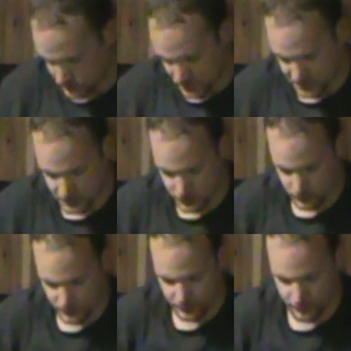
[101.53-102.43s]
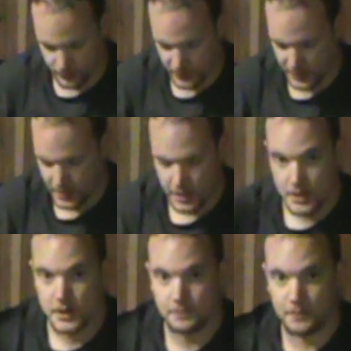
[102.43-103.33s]
Assassin's Creed 3,
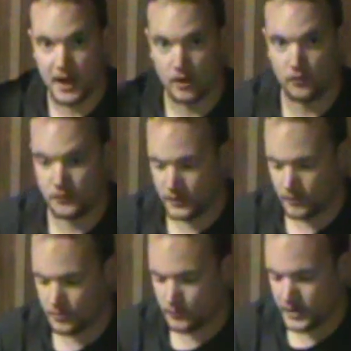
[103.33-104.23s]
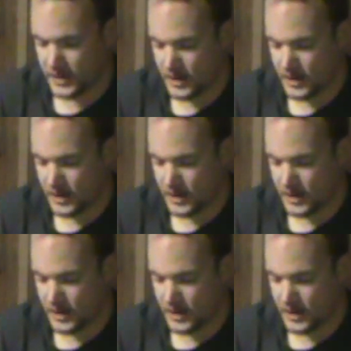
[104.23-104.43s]
Battlefield 3.